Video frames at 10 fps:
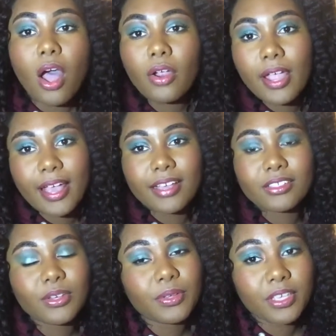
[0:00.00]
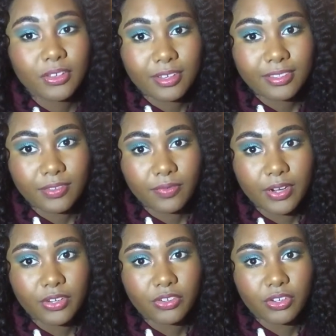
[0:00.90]
Alright guys, so here is the
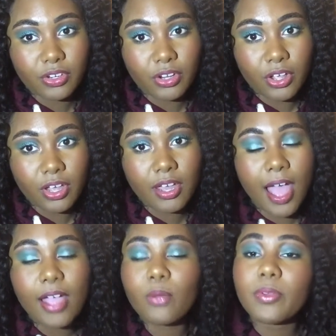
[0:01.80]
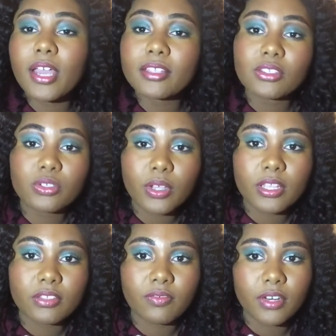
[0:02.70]
finished look. I hope you guys
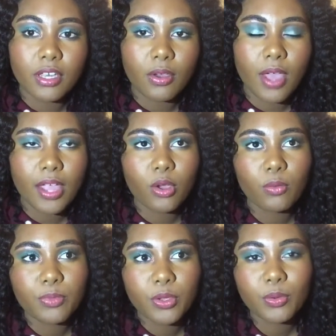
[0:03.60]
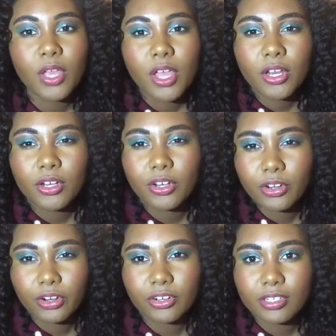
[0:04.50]
enjoyed this video. I hope you
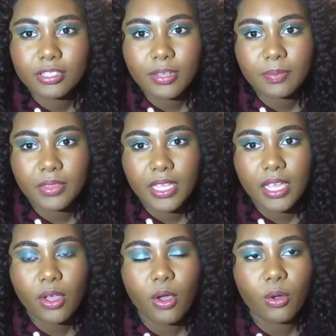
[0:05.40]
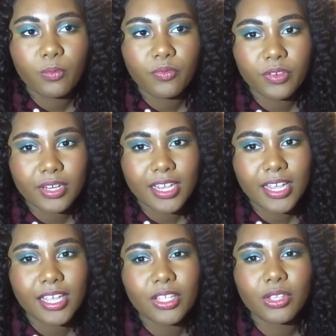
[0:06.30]
learned something.
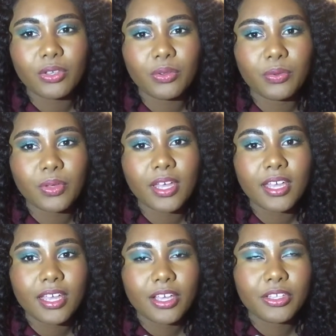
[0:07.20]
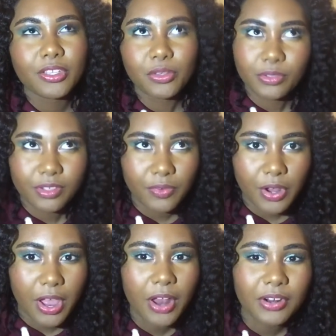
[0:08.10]
Hopefully you use
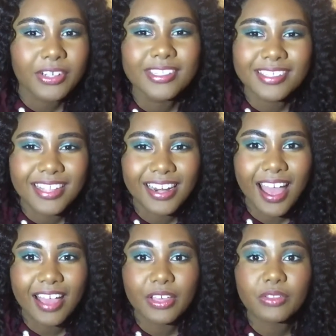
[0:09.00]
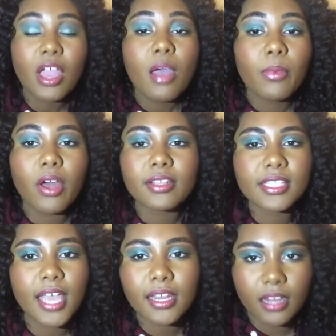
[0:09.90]
different colors than I use. But
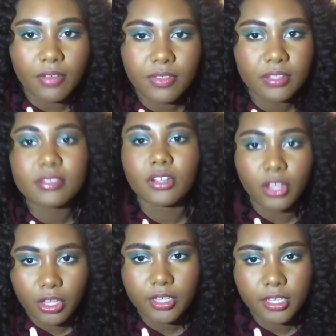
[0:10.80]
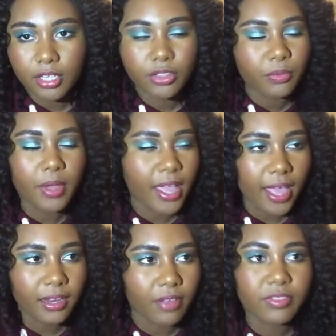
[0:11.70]
honestly, I love this look. Either way,
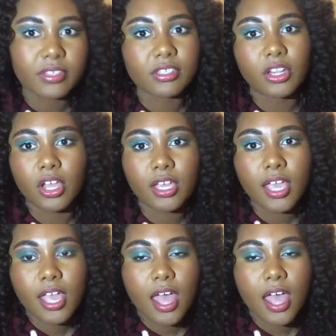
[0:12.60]
I love this look.